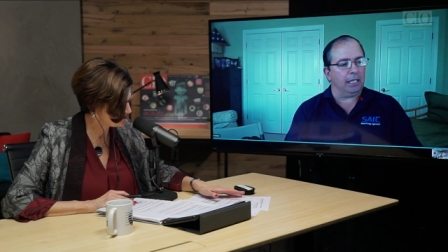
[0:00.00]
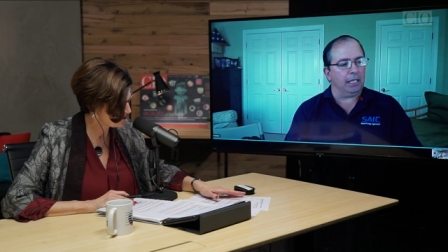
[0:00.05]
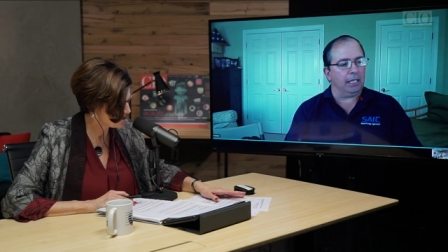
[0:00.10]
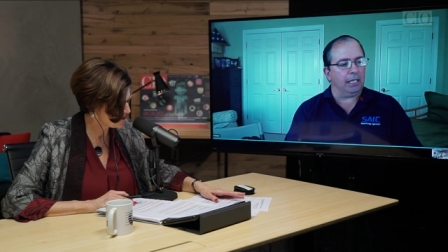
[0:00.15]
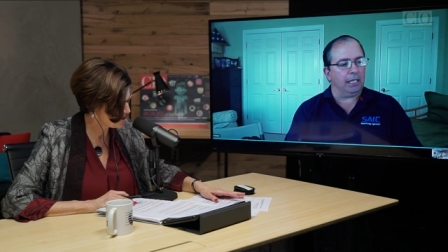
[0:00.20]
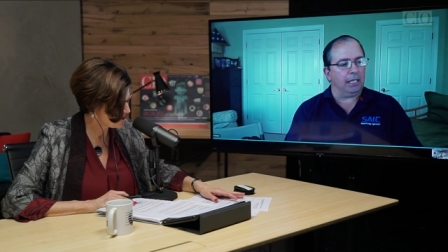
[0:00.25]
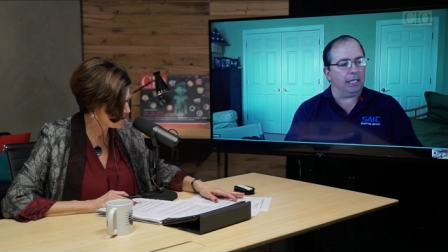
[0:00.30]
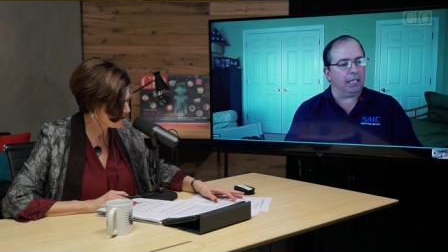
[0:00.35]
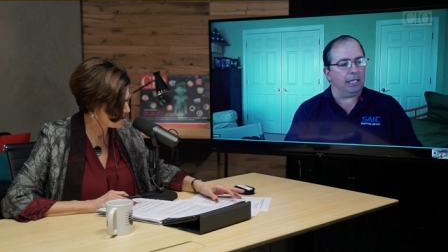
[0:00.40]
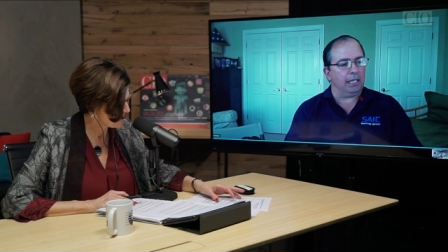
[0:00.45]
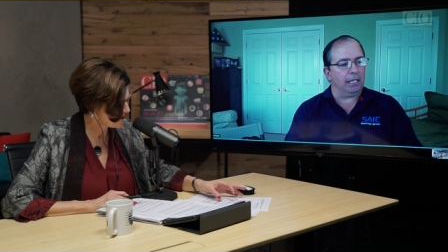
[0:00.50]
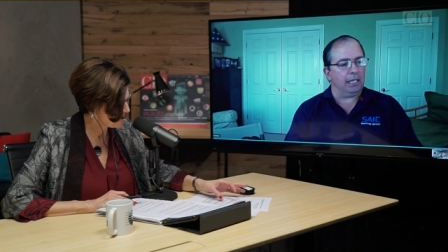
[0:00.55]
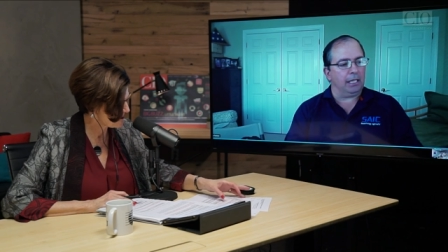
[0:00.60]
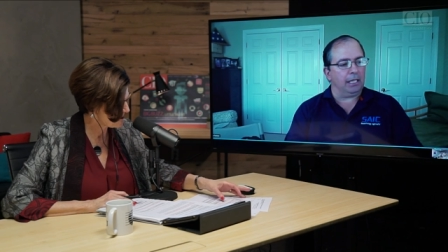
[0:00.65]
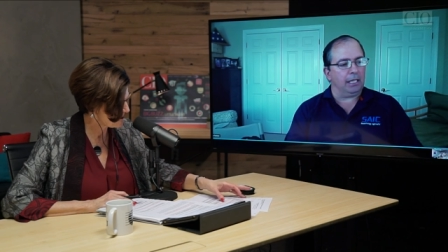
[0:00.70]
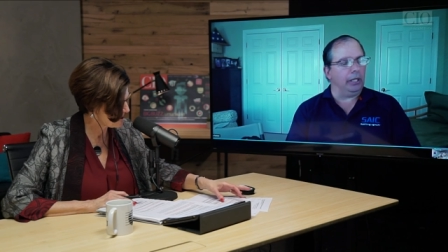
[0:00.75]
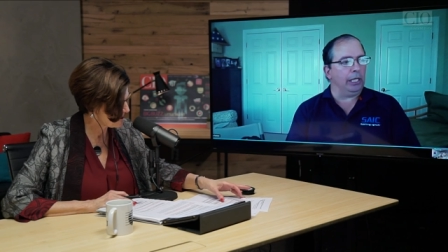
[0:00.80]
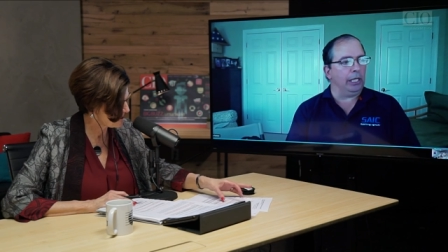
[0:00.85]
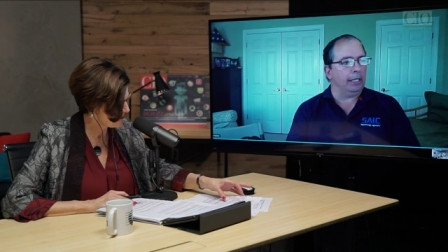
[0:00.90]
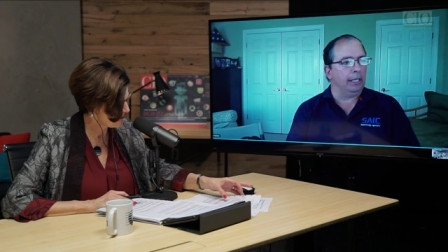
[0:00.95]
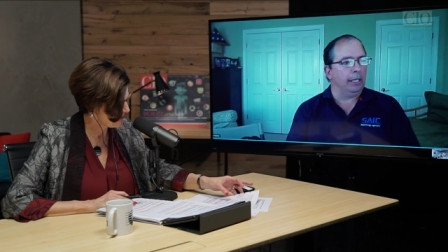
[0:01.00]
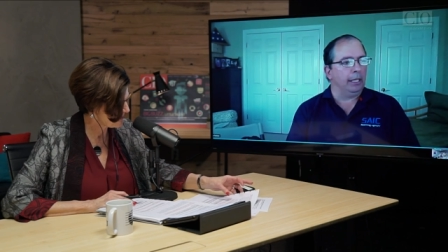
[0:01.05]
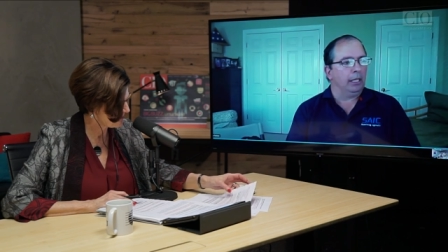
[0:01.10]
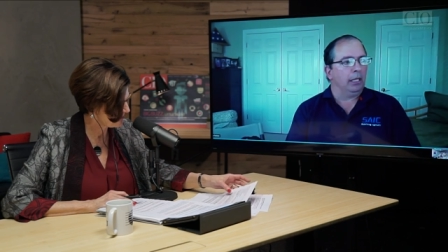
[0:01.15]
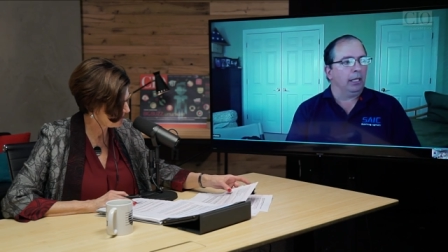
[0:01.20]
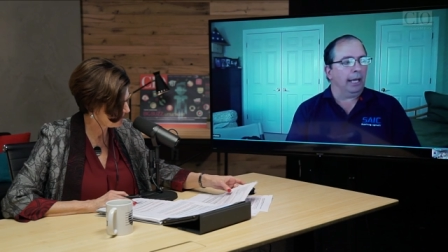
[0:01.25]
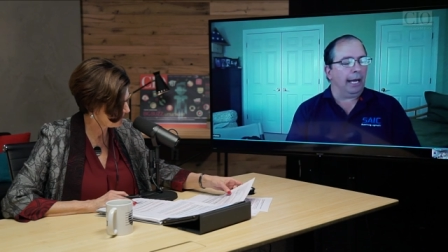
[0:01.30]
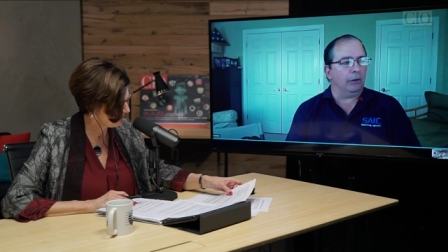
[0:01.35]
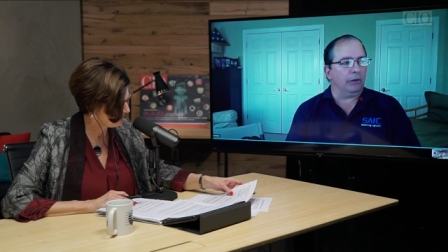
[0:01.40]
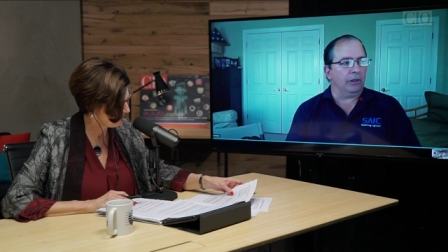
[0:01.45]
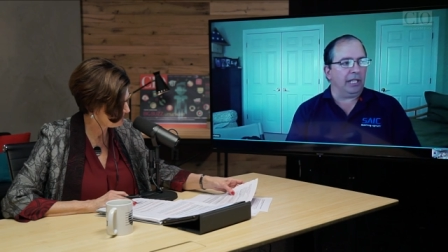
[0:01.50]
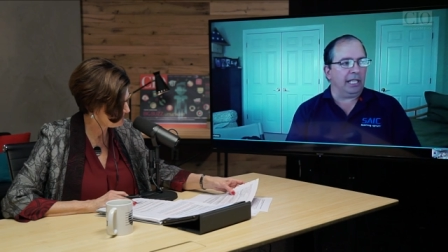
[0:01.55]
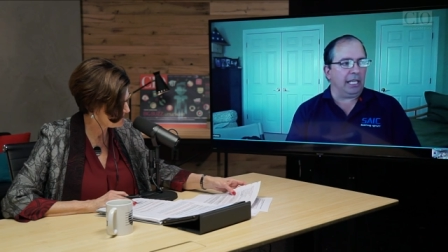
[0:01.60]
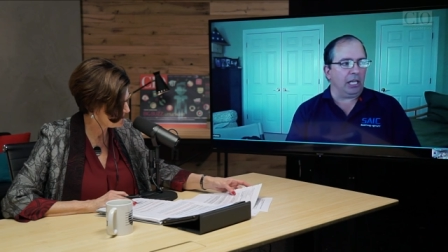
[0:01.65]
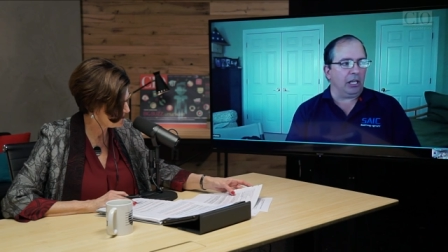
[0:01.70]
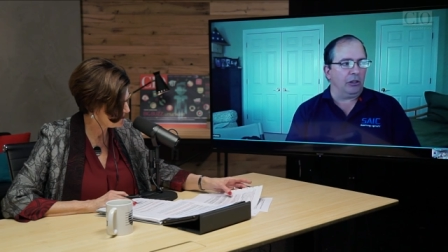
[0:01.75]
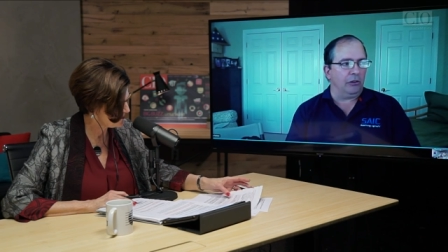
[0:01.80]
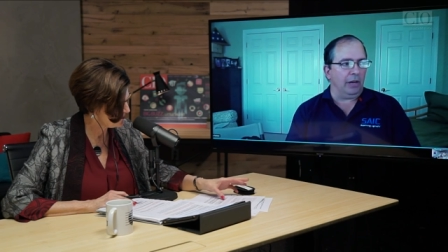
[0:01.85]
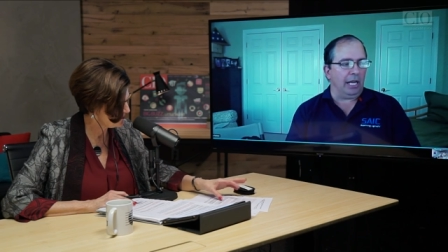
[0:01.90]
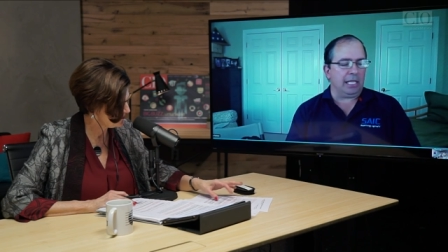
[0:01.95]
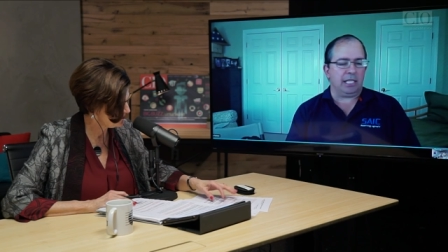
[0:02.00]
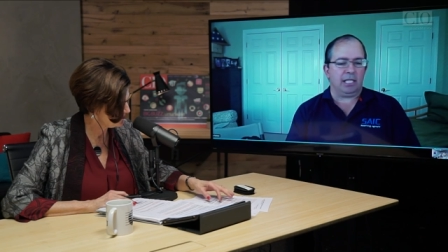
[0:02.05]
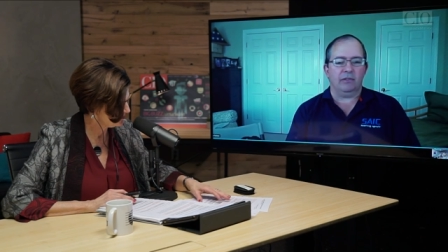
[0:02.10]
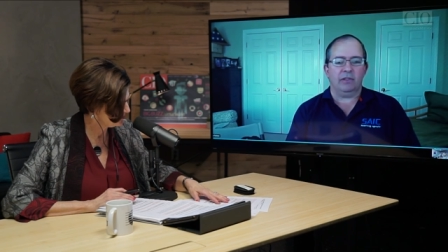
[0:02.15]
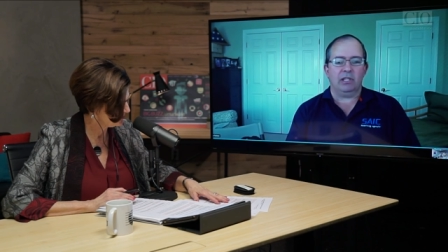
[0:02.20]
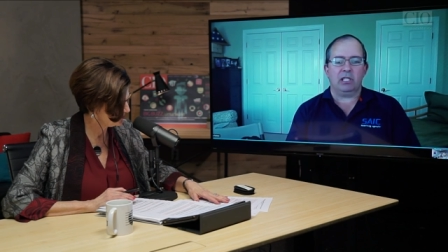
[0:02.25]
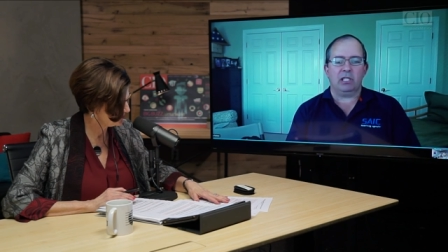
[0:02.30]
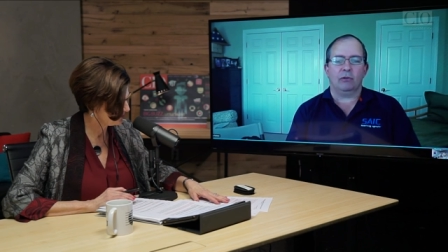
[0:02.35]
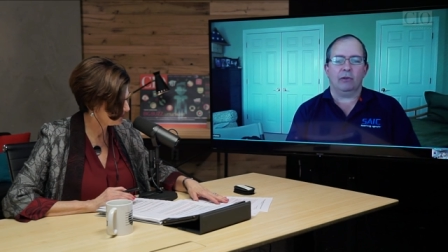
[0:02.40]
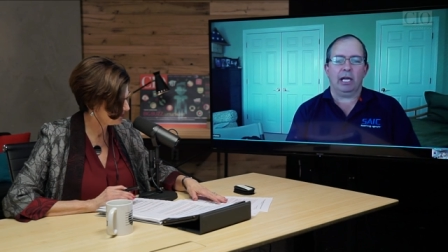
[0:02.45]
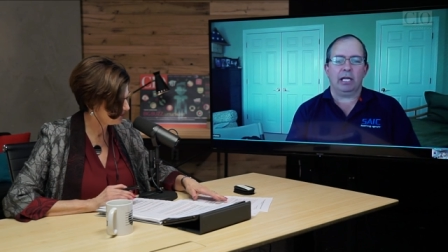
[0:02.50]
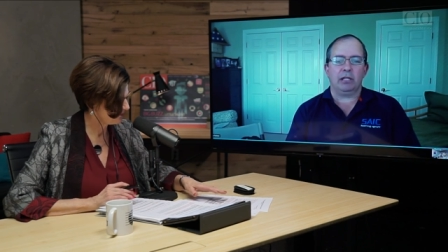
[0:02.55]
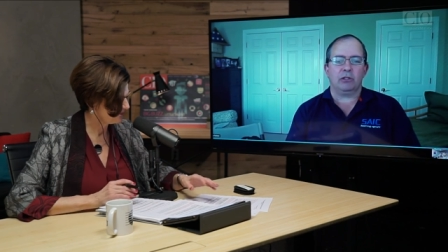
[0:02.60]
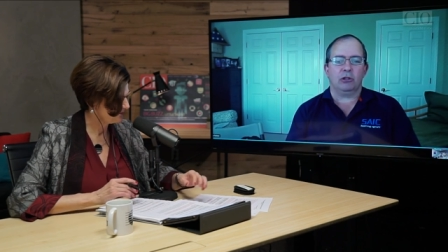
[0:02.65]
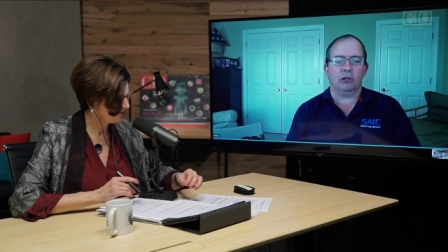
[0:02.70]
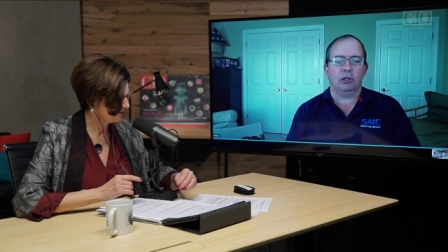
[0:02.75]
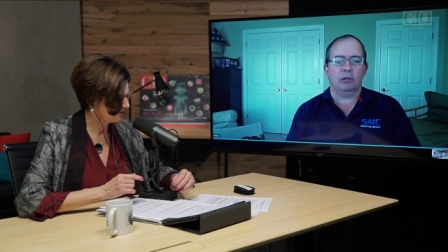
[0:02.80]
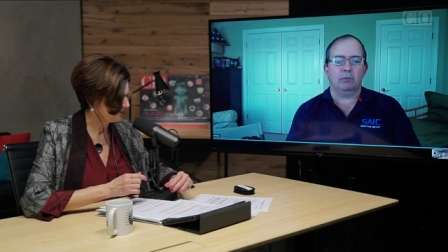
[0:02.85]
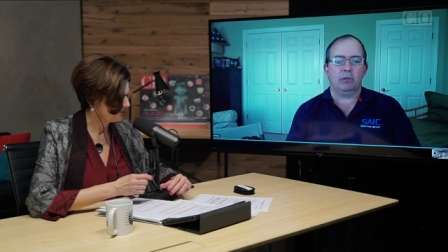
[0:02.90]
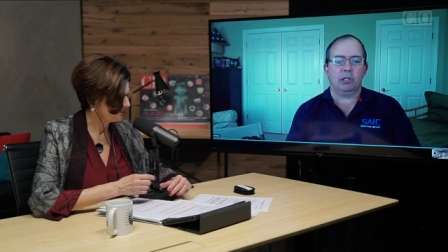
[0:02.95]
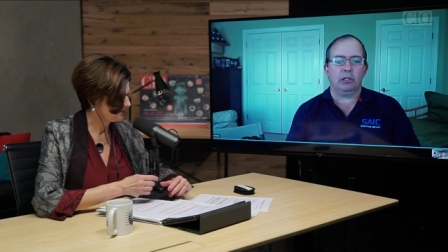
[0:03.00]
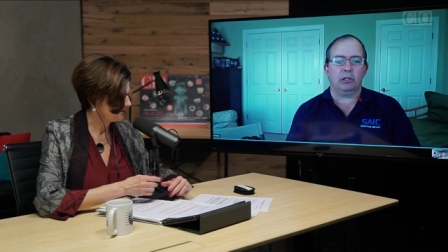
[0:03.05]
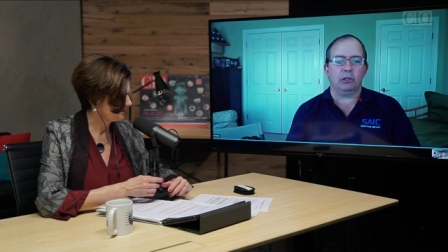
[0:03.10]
a good point. I don't think aggressive is the right term